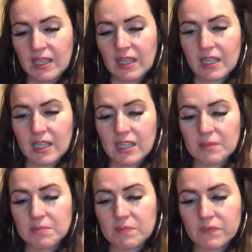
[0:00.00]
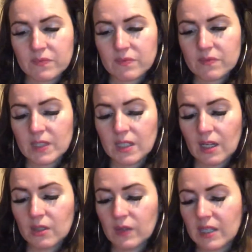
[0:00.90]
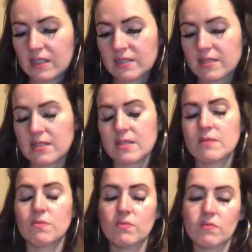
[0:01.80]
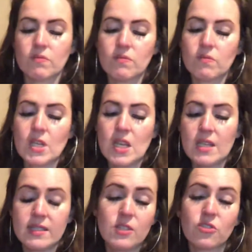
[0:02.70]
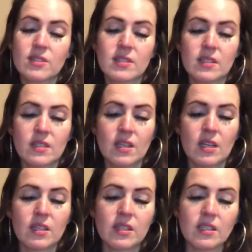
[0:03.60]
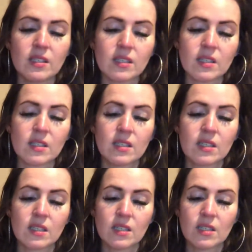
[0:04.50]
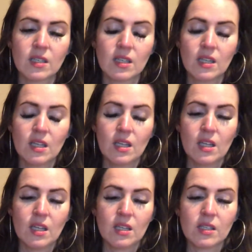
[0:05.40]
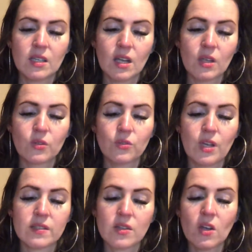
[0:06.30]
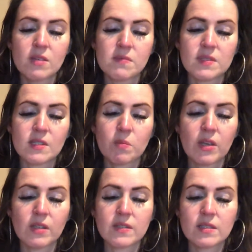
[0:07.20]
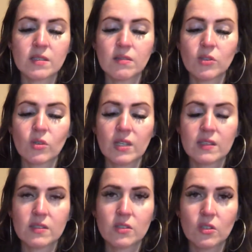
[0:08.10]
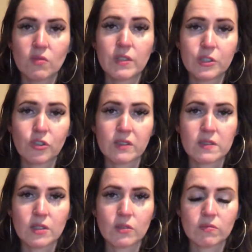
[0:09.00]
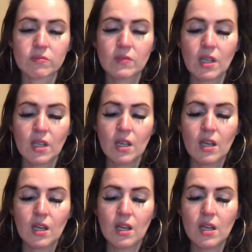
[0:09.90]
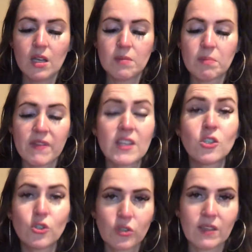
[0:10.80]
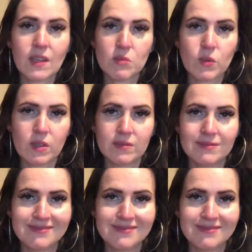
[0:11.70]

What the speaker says: And it's interesting. I think, you know, at times this person you're connected to really triggers you. But then you trigger them as well.